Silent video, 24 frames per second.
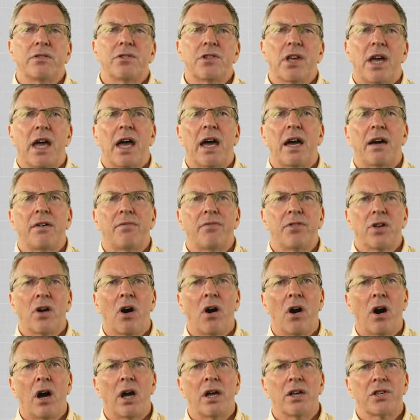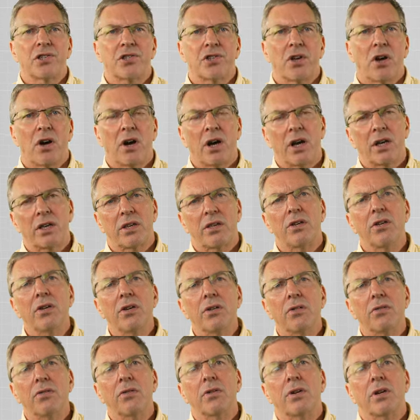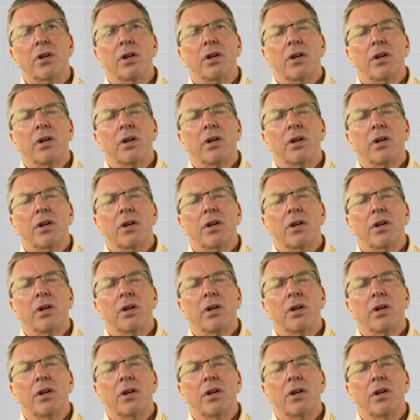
to have the highest IQ,